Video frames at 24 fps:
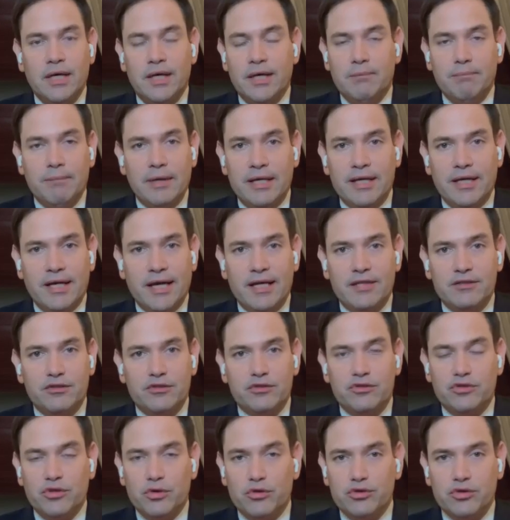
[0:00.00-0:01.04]
in many
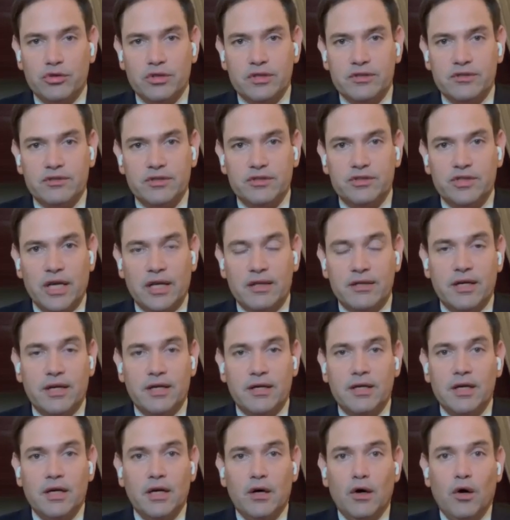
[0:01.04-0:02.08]
cases socialist
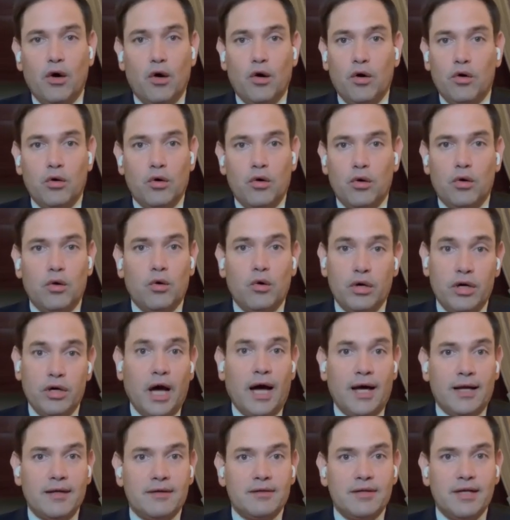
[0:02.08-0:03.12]
agenda, or
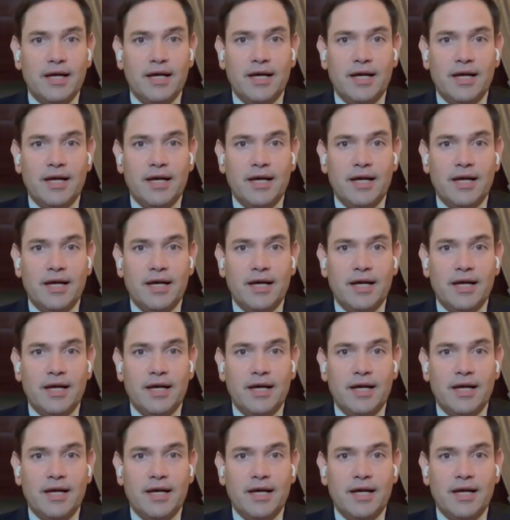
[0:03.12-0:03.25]
not.